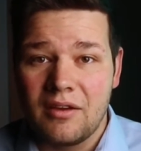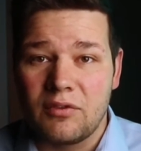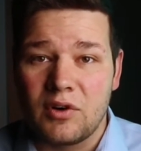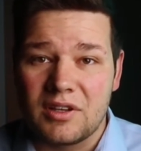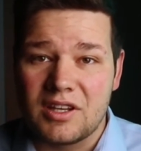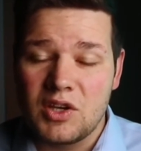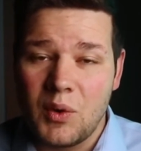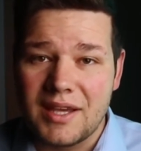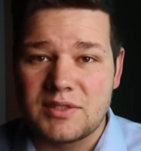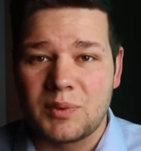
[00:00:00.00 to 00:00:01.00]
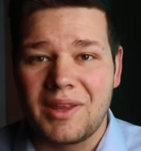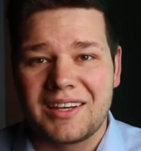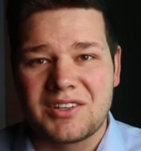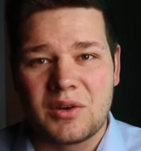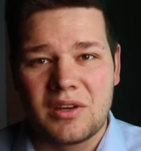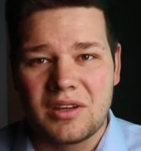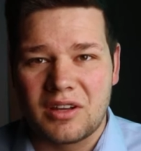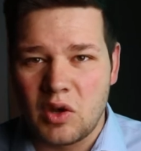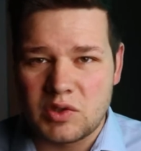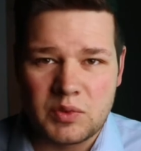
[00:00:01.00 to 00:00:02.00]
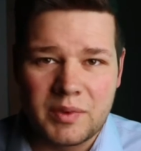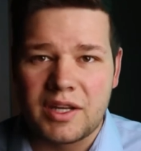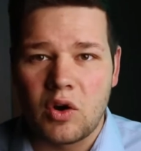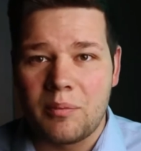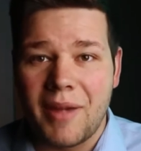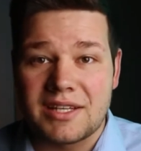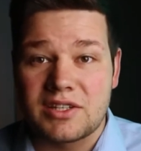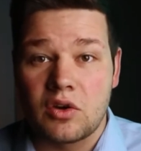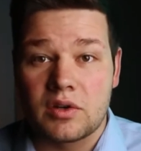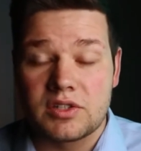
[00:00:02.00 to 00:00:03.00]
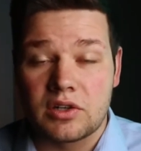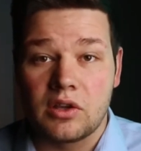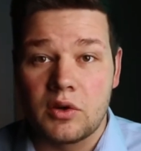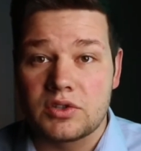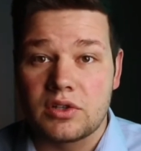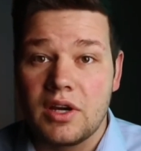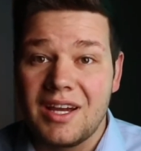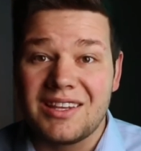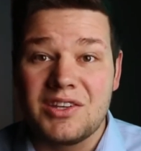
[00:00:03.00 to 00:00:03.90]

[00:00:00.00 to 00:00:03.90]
For the US, we like to go to Costa Rica or Mexico because they're closer.